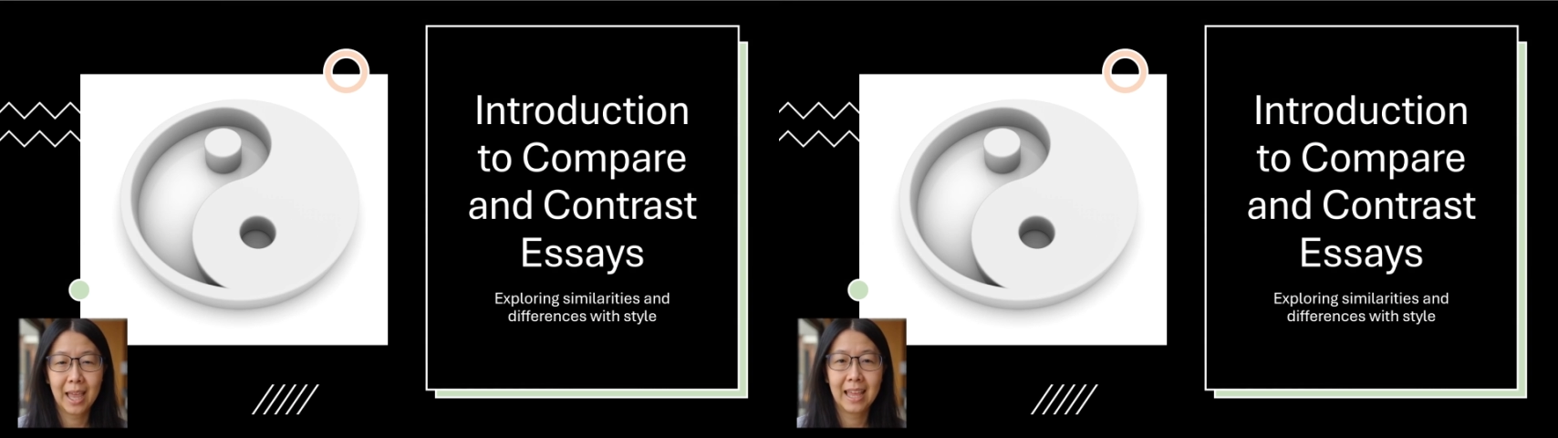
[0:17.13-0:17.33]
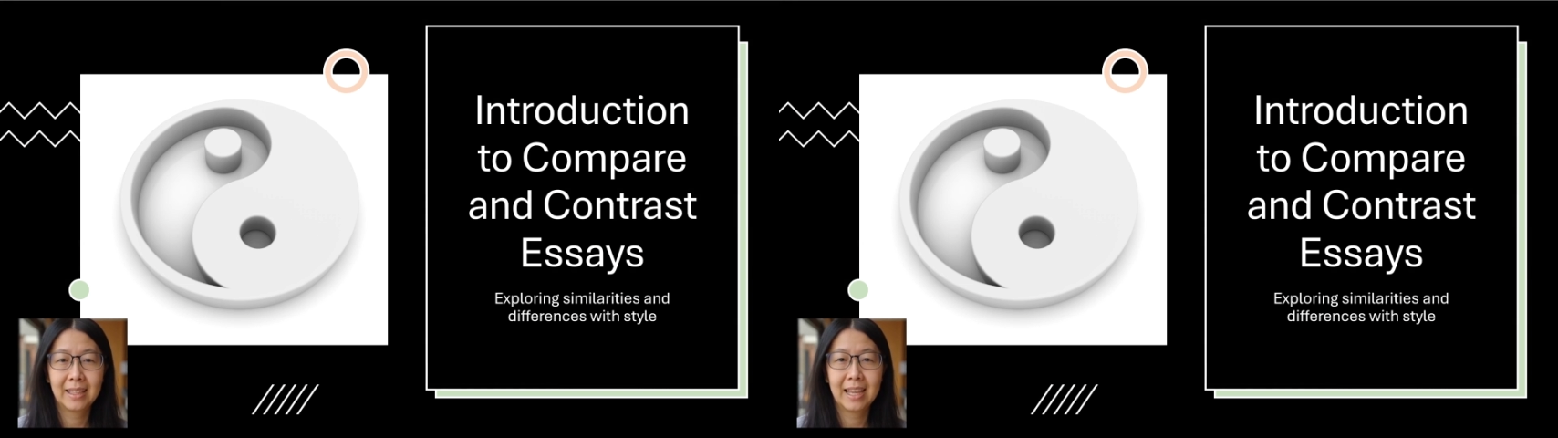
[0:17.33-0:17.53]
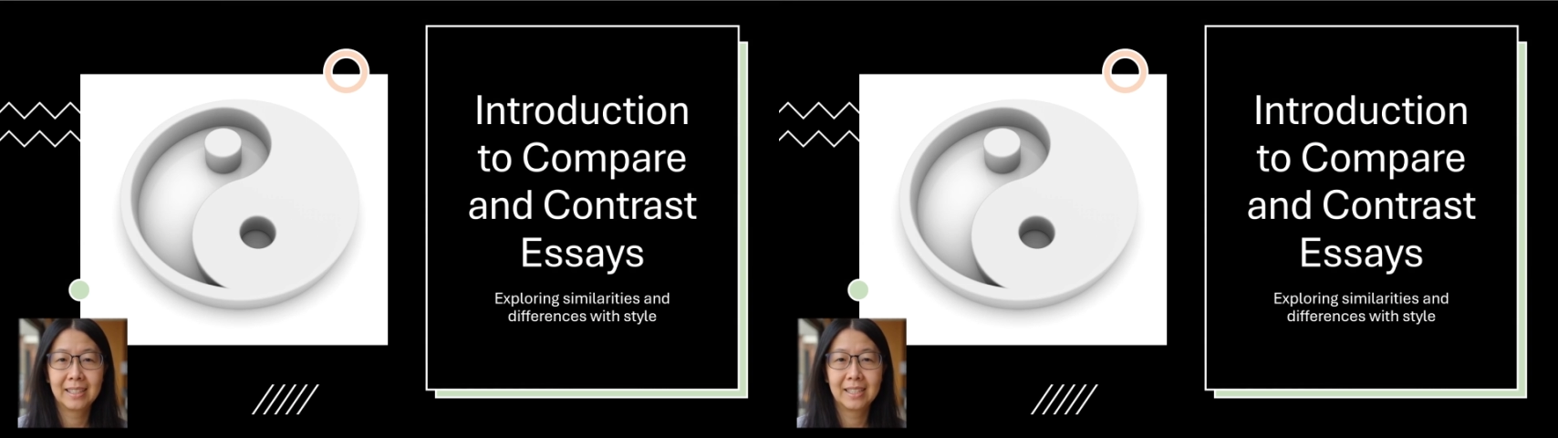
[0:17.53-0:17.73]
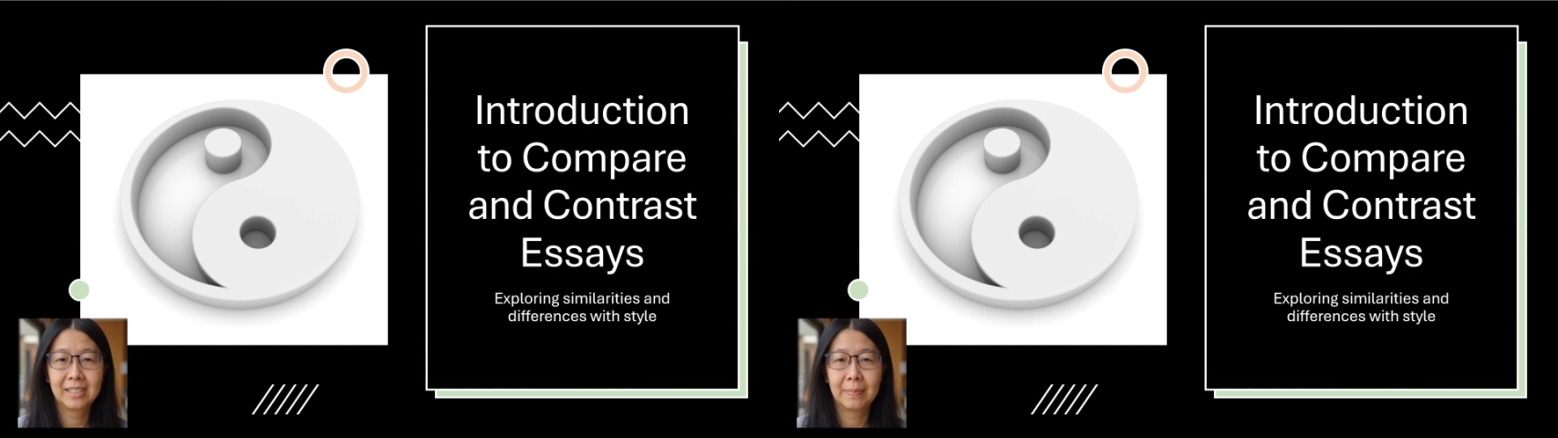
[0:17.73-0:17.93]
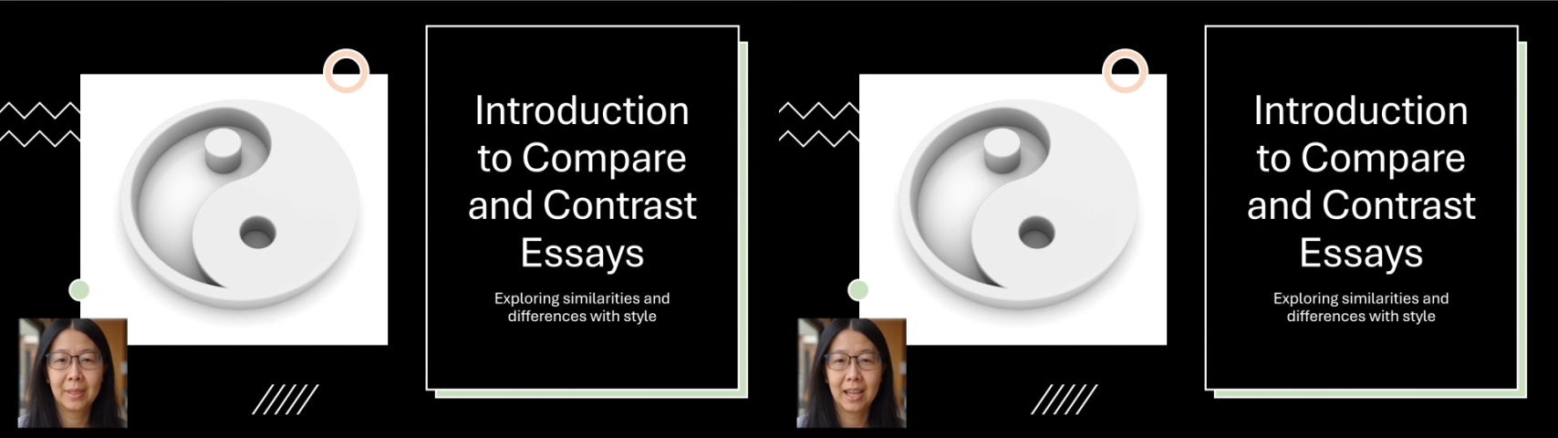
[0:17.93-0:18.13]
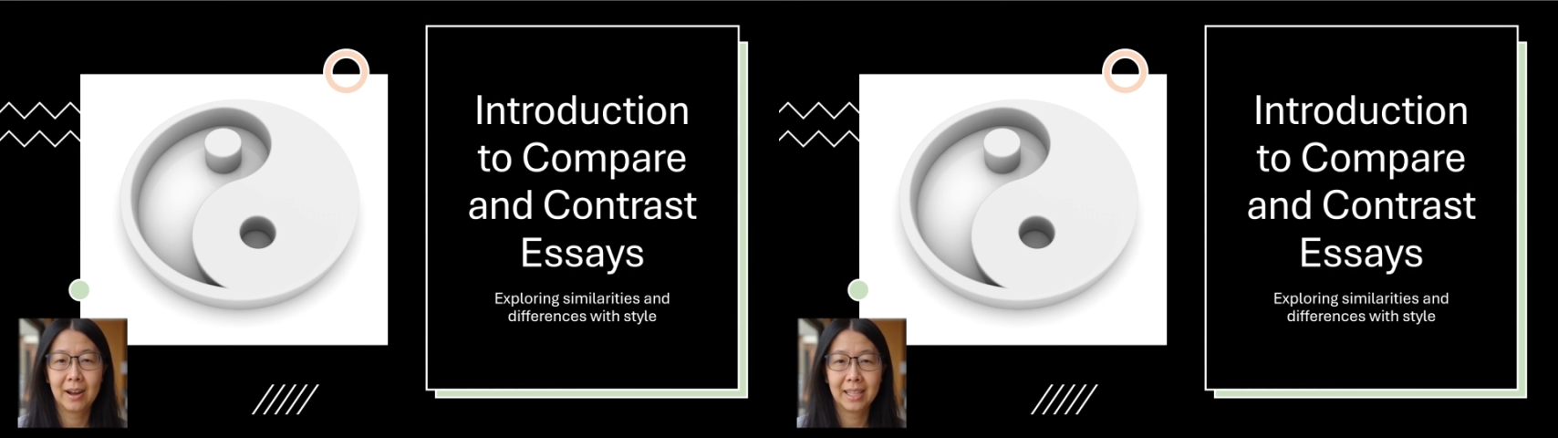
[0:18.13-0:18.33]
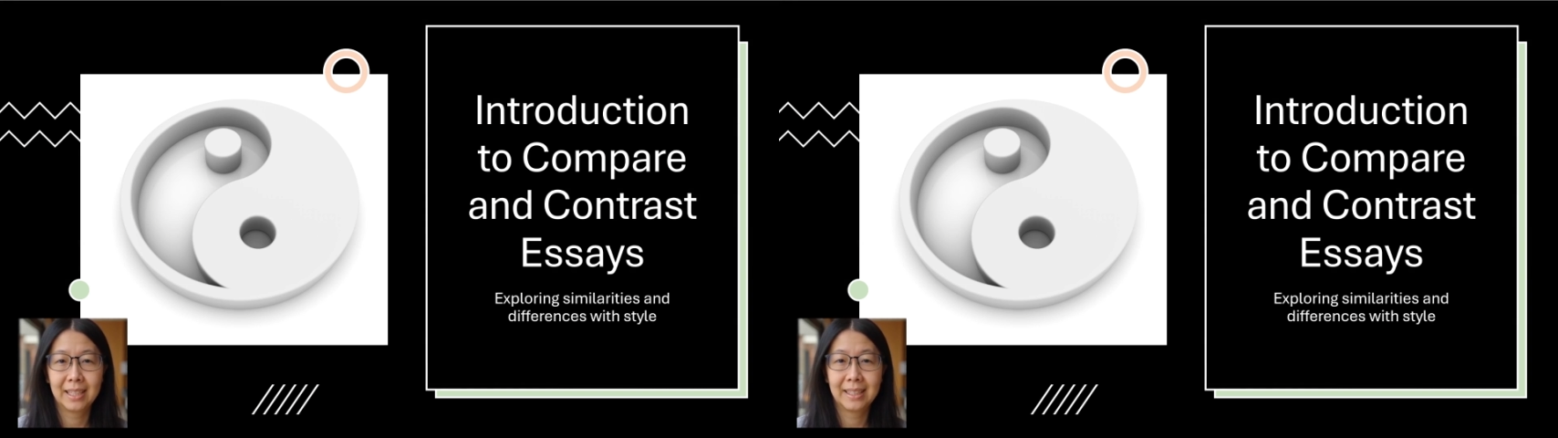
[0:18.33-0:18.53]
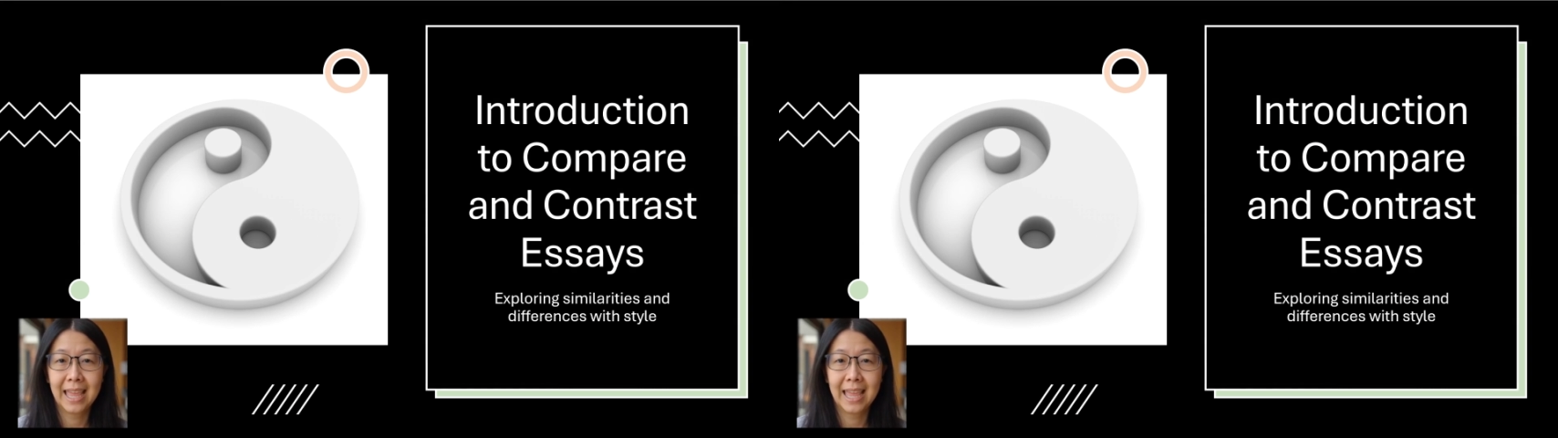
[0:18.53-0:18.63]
analyzing similarities